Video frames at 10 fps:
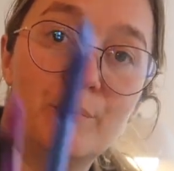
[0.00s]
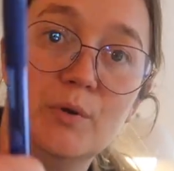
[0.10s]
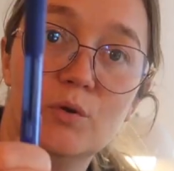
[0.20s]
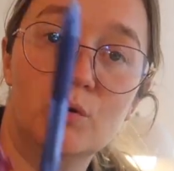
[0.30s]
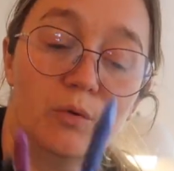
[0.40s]

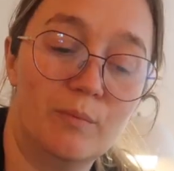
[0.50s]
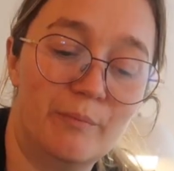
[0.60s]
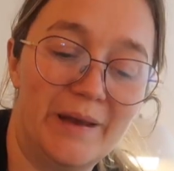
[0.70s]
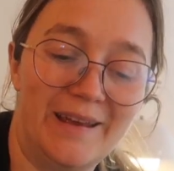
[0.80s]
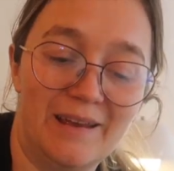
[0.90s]
blue,
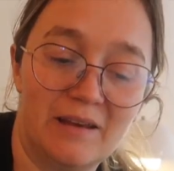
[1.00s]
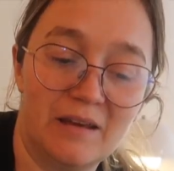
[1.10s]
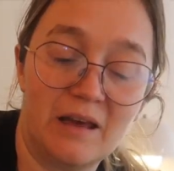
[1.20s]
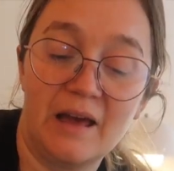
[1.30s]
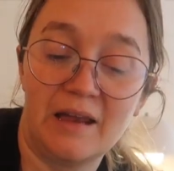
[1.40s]
pink,
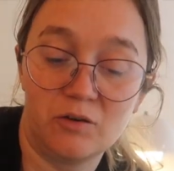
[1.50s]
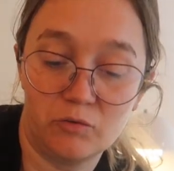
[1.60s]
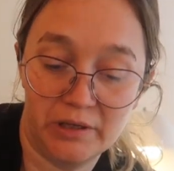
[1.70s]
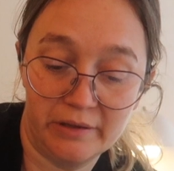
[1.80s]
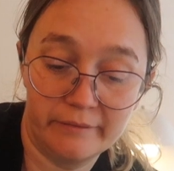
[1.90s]
and
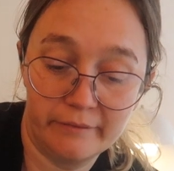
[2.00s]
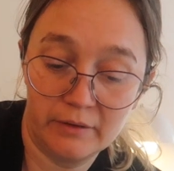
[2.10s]
green.